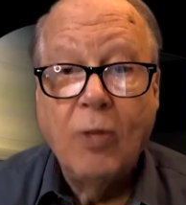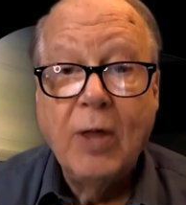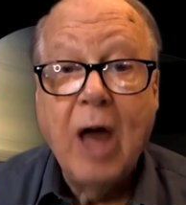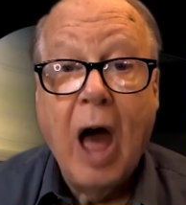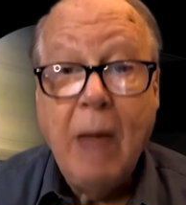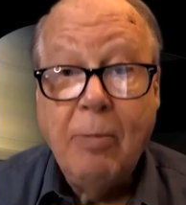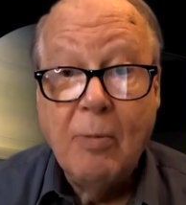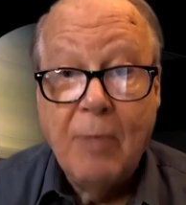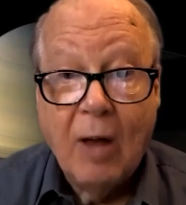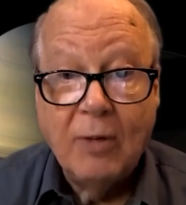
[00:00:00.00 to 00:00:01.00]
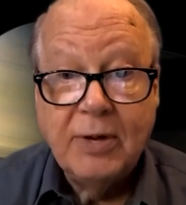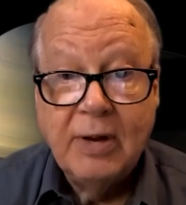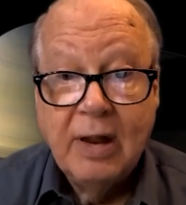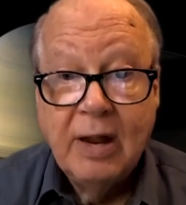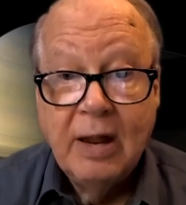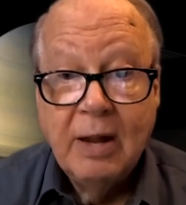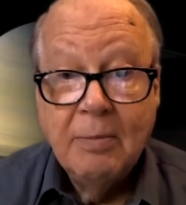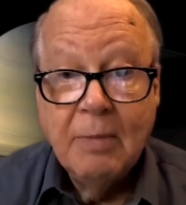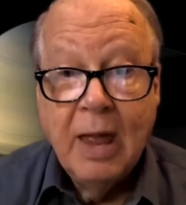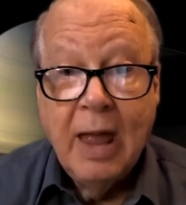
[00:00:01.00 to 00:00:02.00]
called the Kuiper Belt,
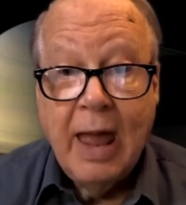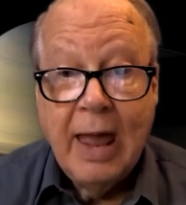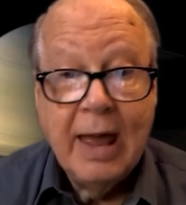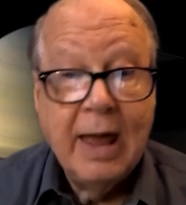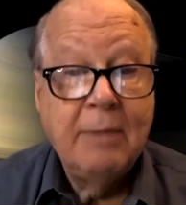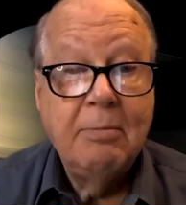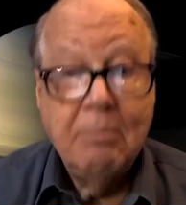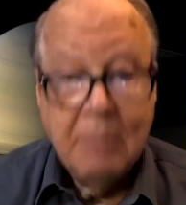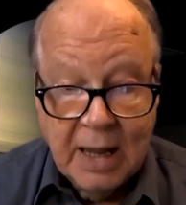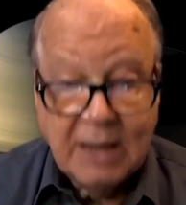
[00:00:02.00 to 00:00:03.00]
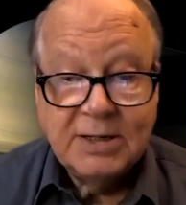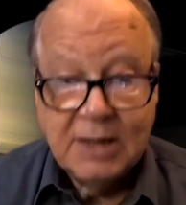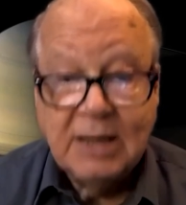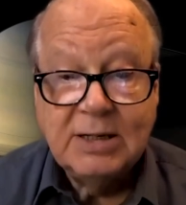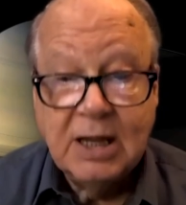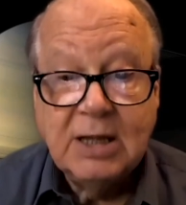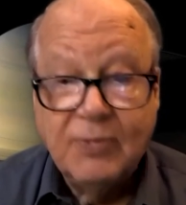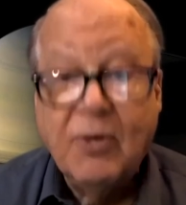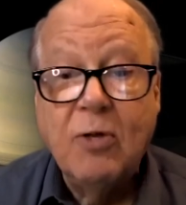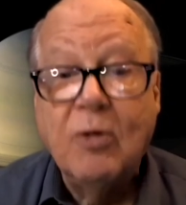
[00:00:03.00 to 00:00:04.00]
and it's
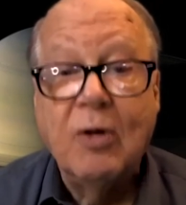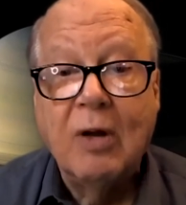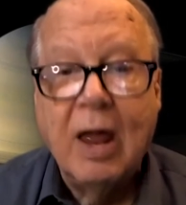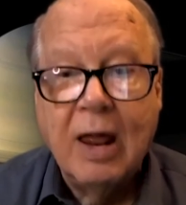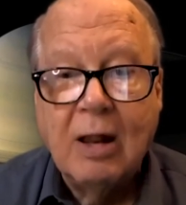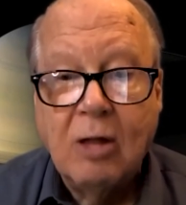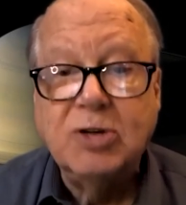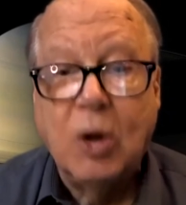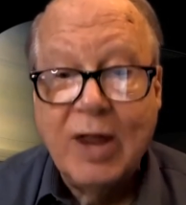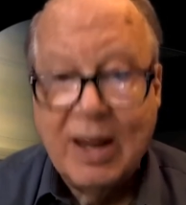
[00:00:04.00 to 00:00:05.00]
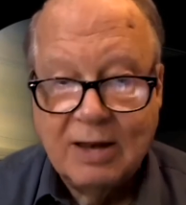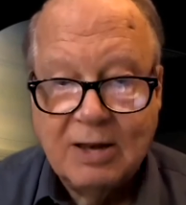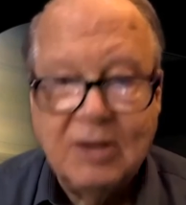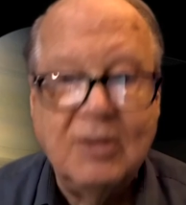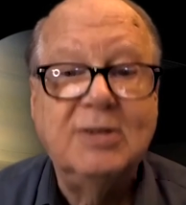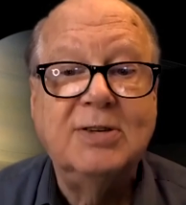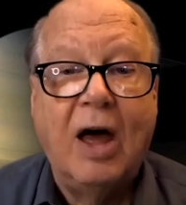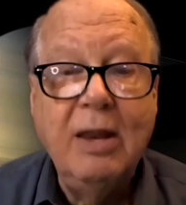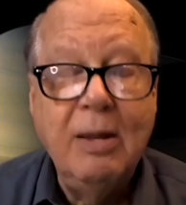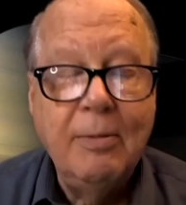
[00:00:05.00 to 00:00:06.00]
further closer in to the
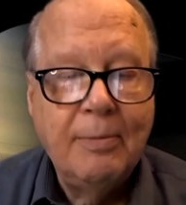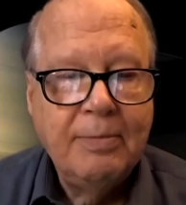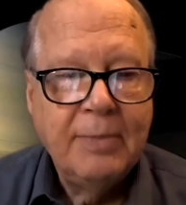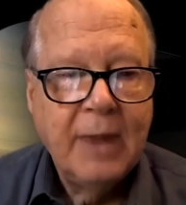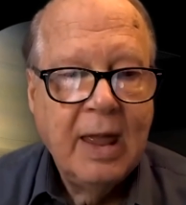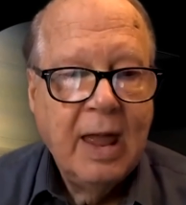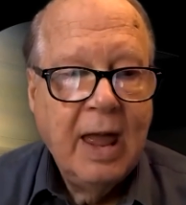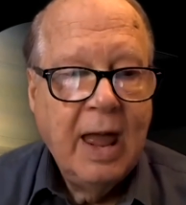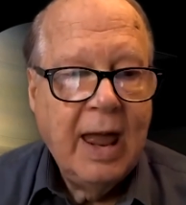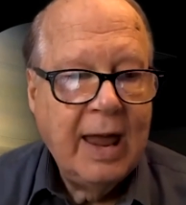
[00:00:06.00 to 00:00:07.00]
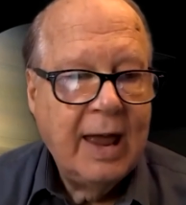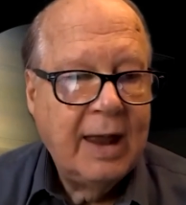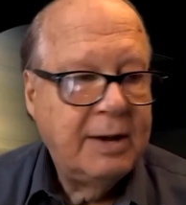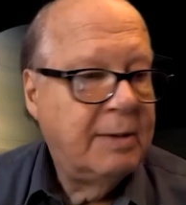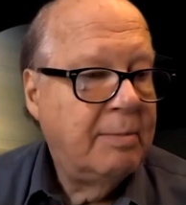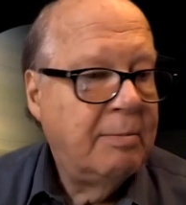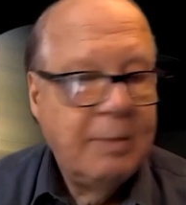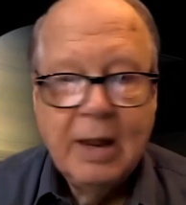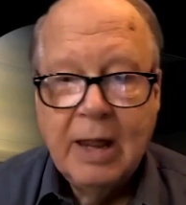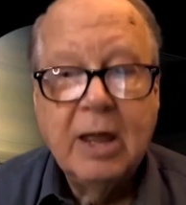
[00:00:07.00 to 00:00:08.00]
sun, and
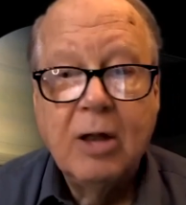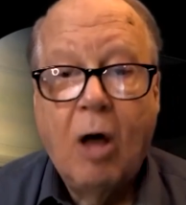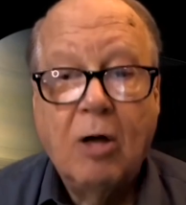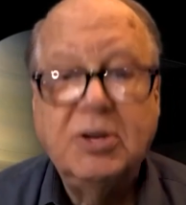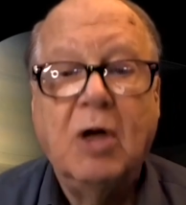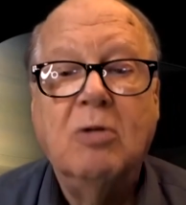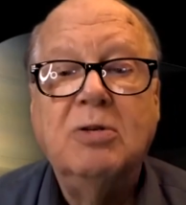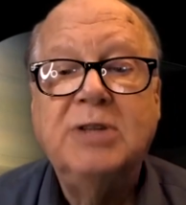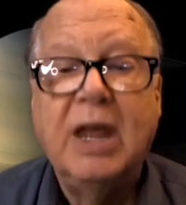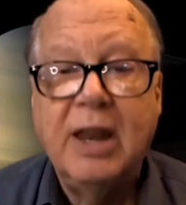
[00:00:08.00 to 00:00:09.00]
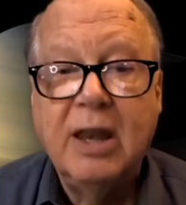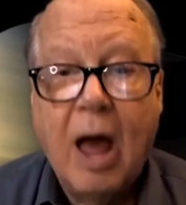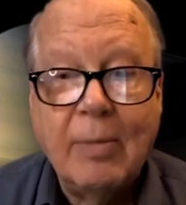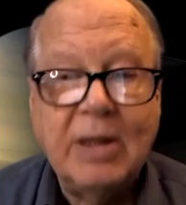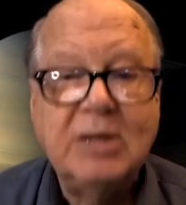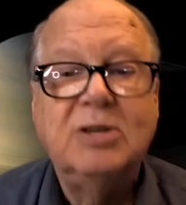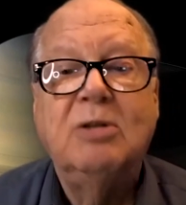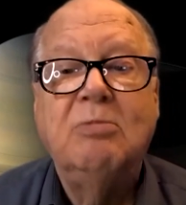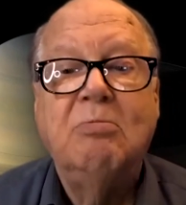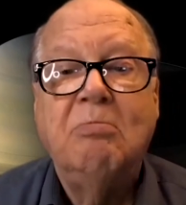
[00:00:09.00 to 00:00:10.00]
it can also send in comets
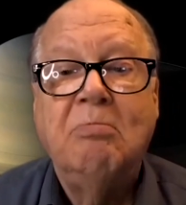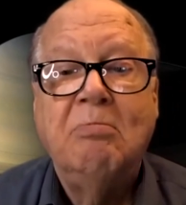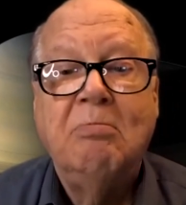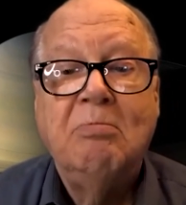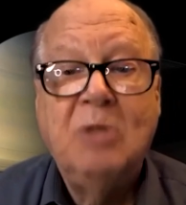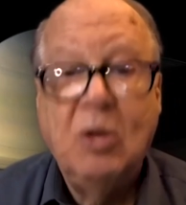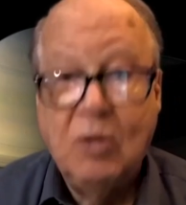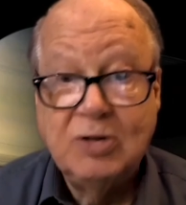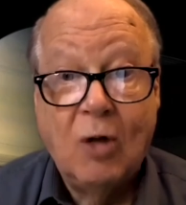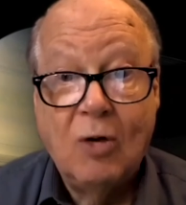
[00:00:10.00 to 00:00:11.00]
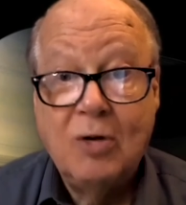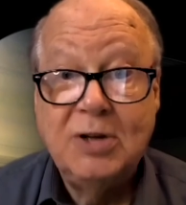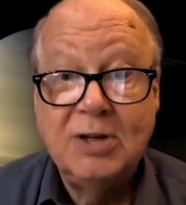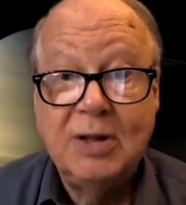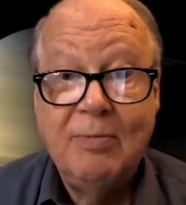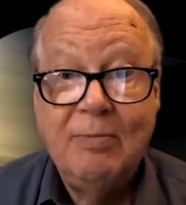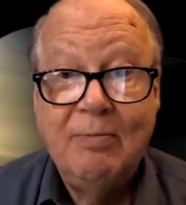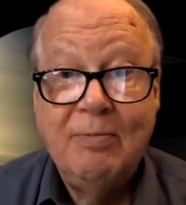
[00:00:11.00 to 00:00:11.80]
to the solar system.